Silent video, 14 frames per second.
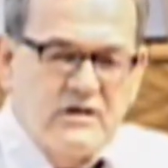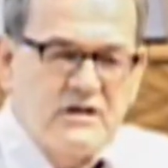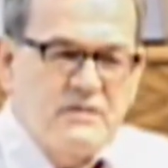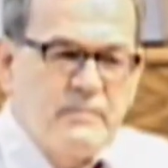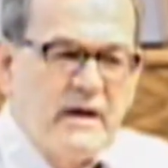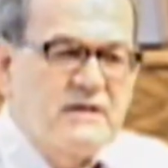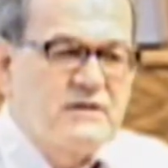He's
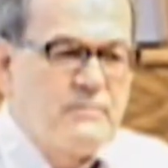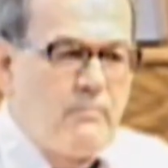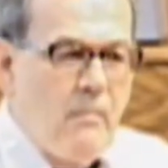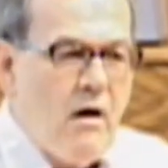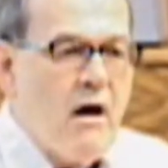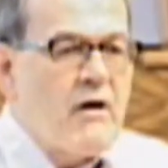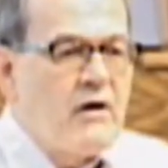going to
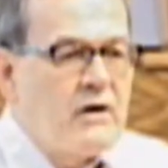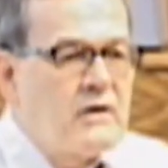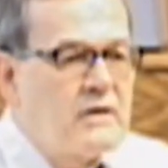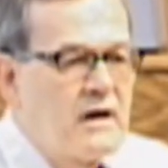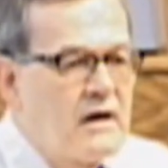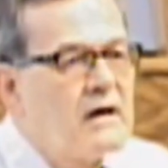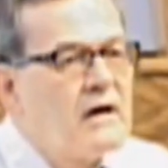spend
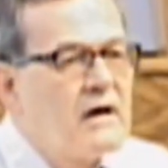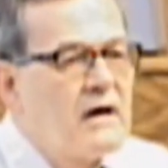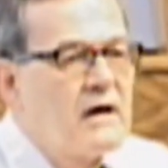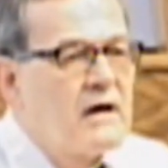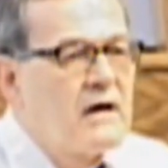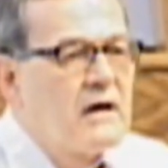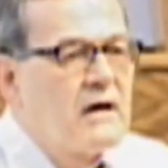tomorrow
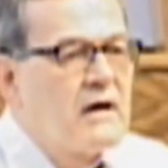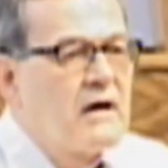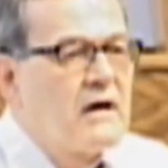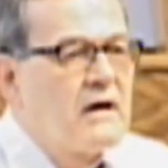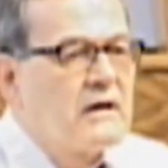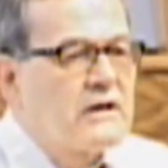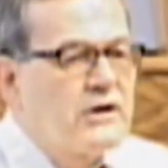
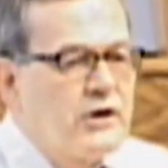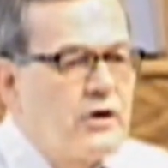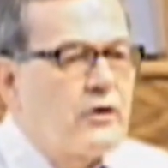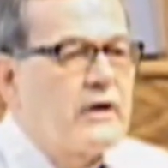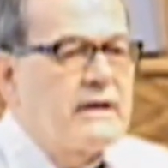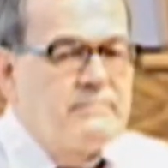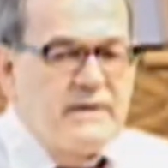
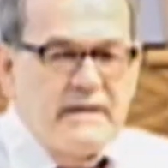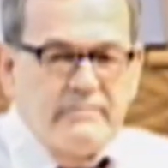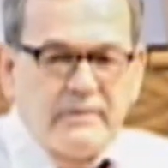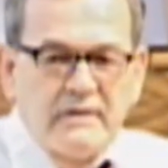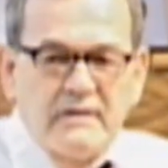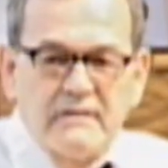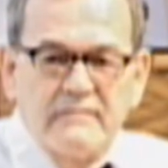curing
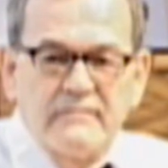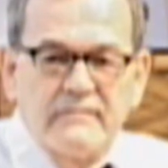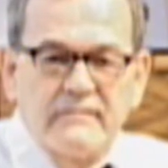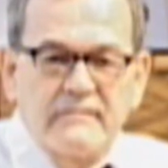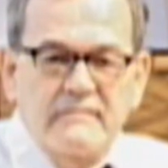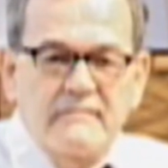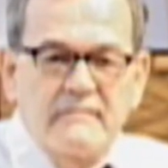people.
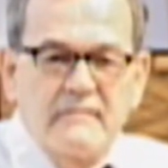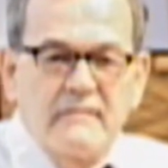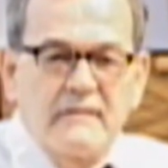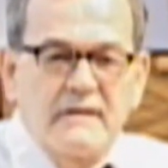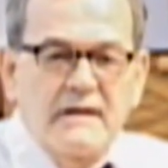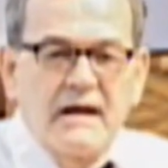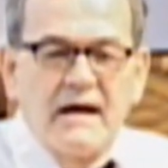
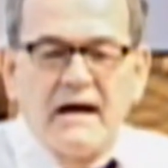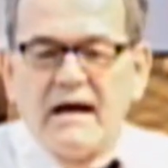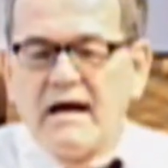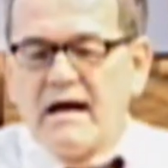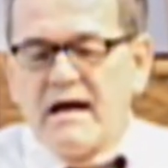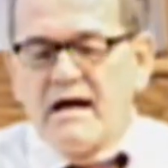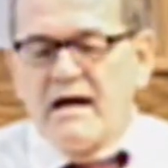
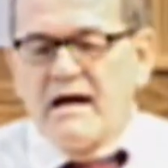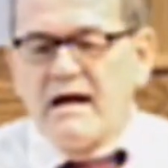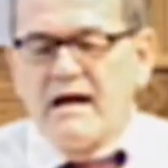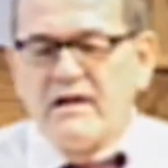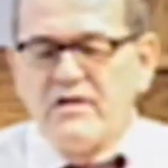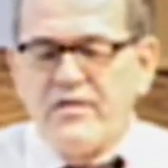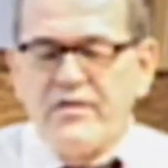
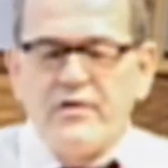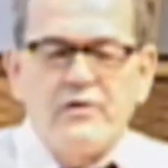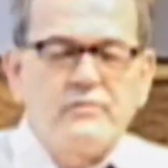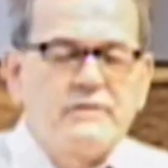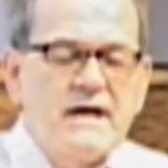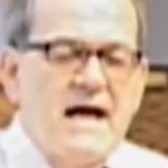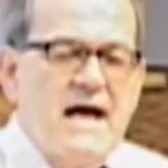And
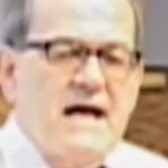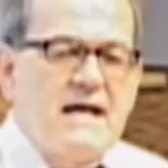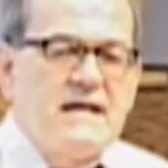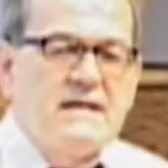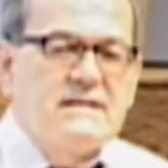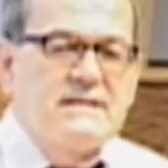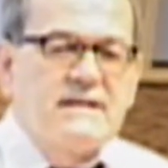the third
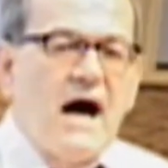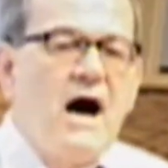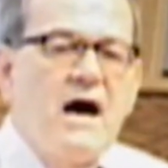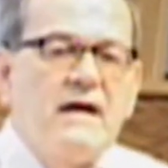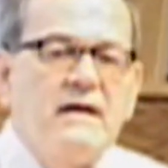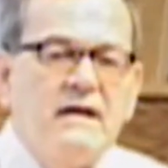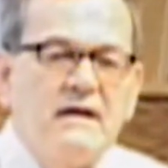day, he's
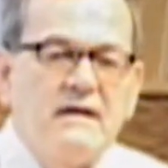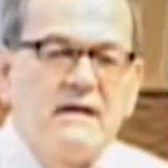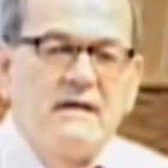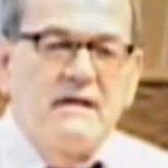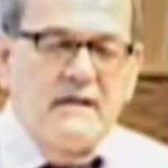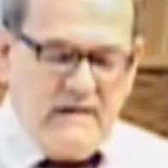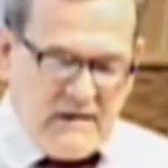done,
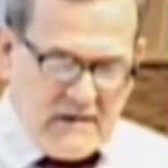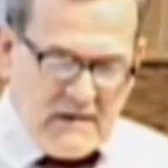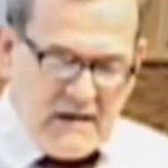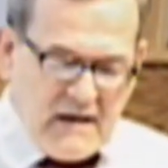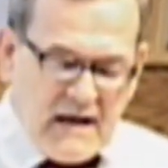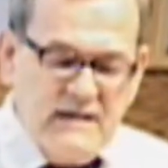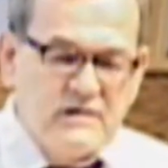
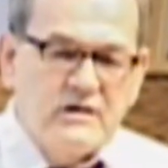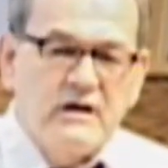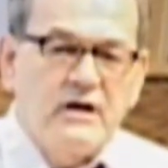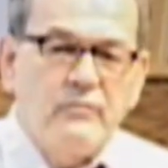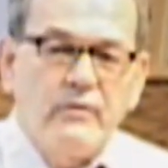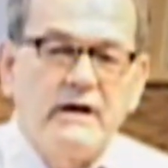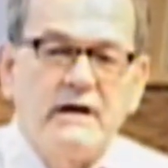and
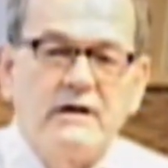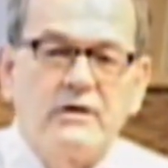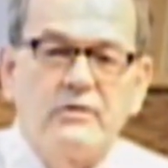he's going to get